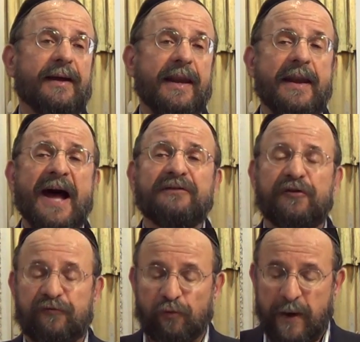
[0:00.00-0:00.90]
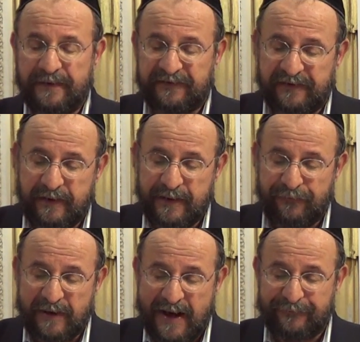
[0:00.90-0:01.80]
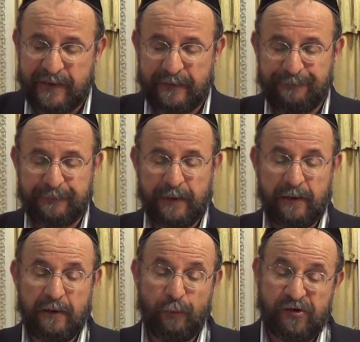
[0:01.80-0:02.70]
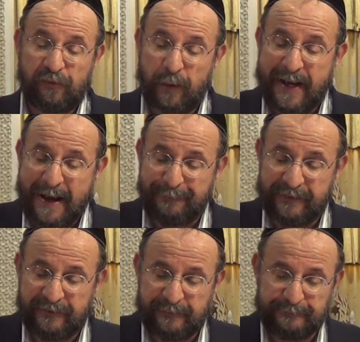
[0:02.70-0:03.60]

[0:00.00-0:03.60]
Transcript: and not destroy the city of Yavna, which is what happened.